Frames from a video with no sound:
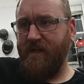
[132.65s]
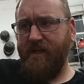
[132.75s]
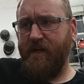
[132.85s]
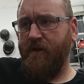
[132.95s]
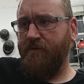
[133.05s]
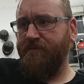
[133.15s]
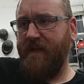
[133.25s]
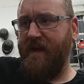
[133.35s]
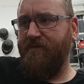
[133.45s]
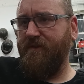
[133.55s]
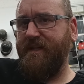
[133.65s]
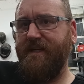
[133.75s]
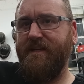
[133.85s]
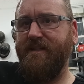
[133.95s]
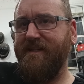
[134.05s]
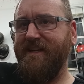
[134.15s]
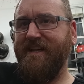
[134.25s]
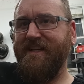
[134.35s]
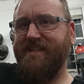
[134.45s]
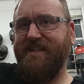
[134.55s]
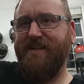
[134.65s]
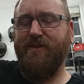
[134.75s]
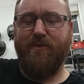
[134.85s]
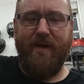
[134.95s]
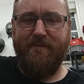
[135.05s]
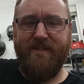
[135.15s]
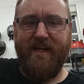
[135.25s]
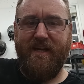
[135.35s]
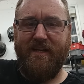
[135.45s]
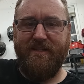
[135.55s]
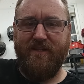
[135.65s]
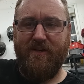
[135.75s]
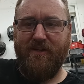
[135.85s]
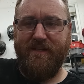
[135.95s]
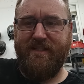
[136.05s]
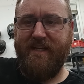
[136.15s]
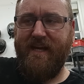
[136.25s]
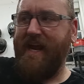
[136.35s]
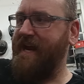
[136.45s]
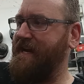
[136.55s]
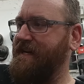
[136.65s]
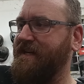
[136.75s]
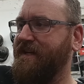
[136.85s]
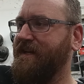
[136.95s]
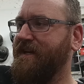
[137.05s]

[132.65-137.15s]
You know, every single website I saw that said, hey,